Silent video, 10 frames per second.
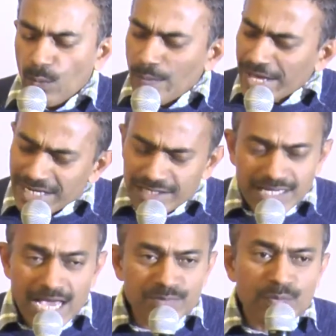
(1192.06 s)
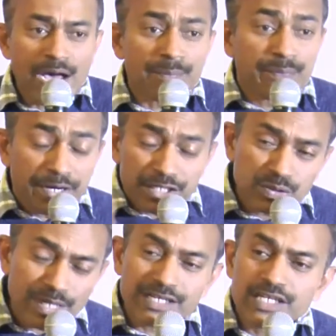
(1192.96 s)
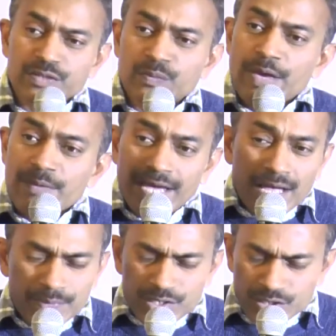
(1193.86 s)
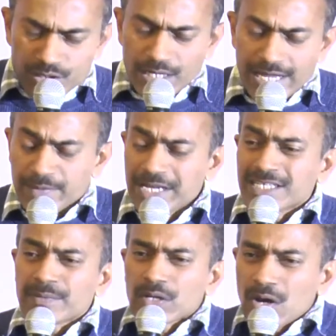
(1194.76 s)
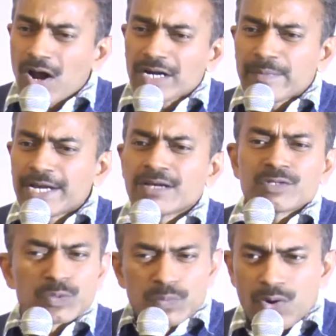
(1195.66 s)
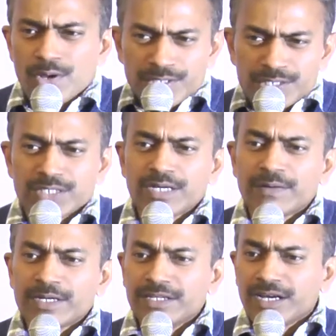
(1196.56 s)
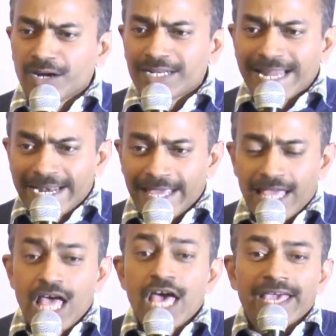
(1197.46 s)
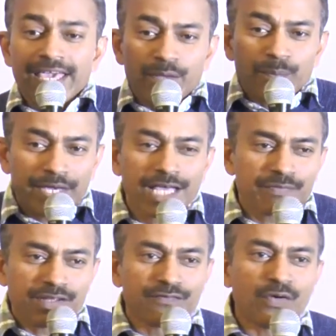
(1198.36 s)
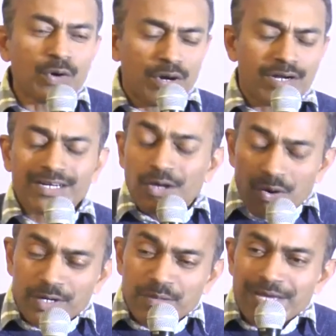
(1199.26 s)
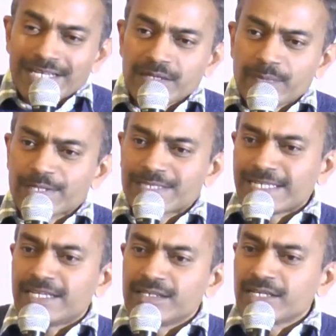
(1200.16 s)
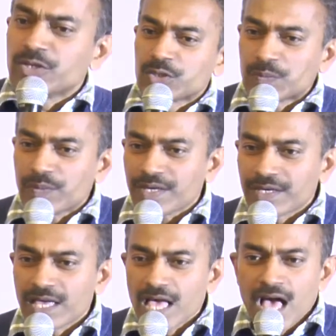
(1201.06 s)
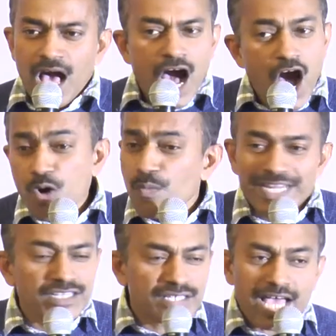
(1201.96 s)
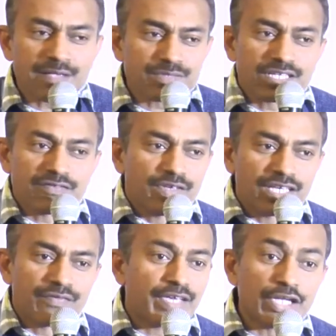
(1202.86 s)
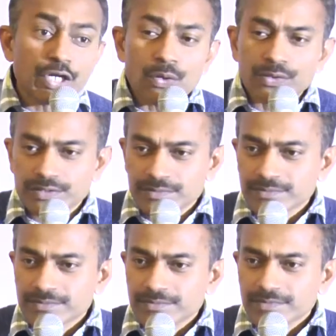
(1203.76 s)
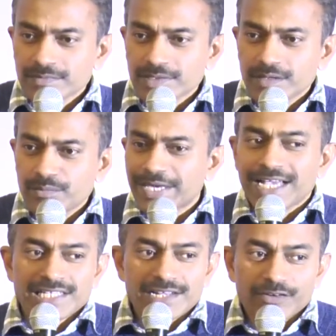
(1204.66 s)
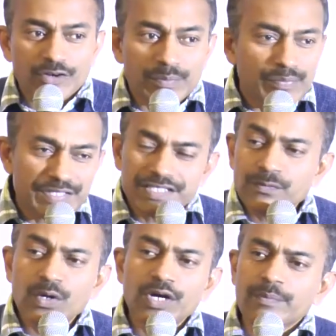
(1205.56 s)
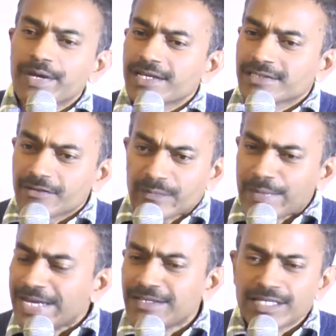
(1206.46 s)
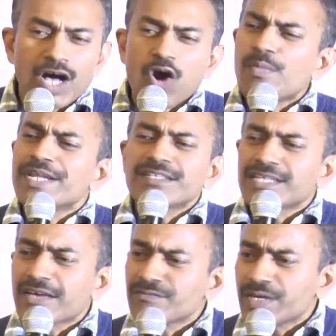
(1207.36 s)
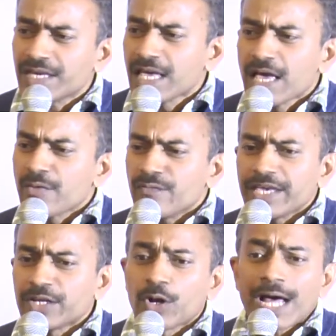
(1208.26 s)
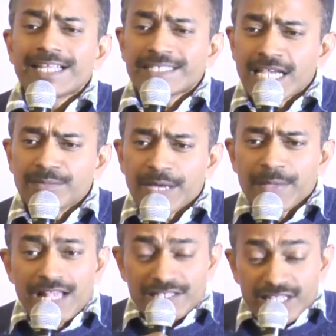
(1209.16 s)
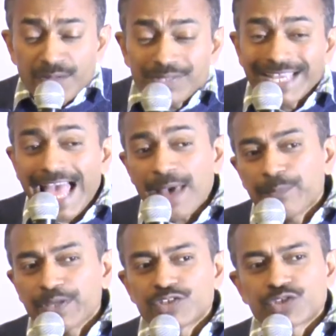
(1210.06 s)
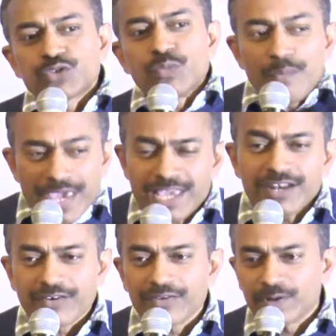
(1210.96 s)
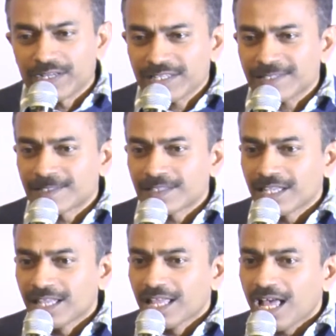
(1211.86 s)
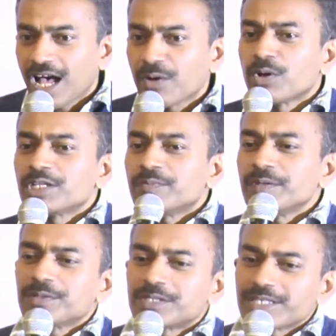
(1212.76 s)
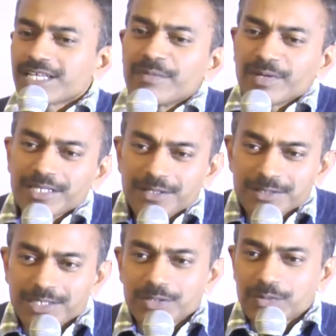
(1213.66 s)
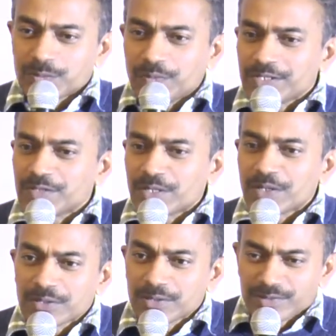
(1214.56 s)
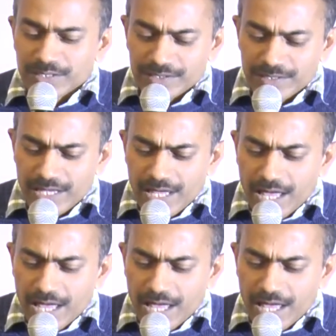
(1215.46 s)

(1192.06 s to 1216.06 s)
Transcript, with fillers: Many times, I'm pretty sure it is maybe happened in your life. Many times God might have spoken to you in your heart that day. Hey, pick up the phone or go and meet the person and speak. How many times that we have ignored because of our busy work, because of many things? How many times we ignored? At the same time, something happens to me in reverse. I want the people to come and just speak to me and all those things.